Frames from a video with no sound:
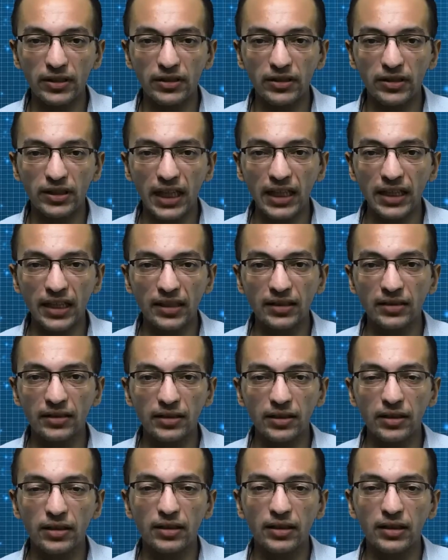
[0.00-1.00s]
Second,
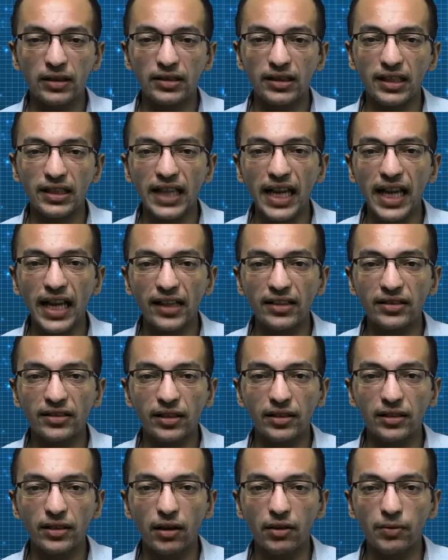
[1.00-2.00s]
the tags
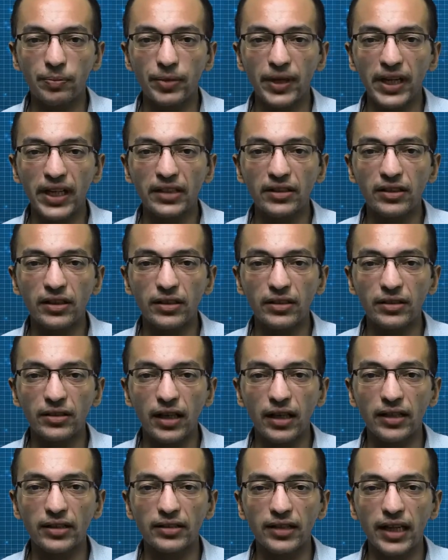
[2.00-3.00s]
that are placed
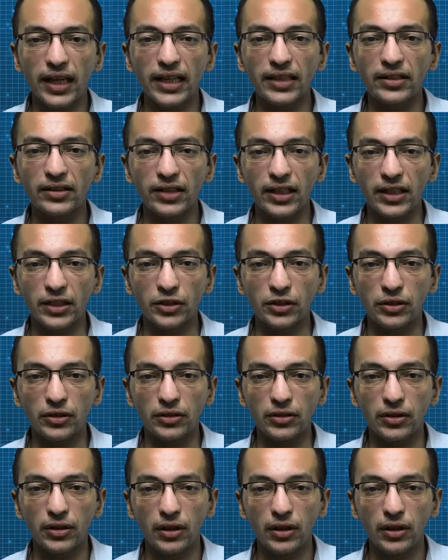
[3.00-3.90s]
inside the head section.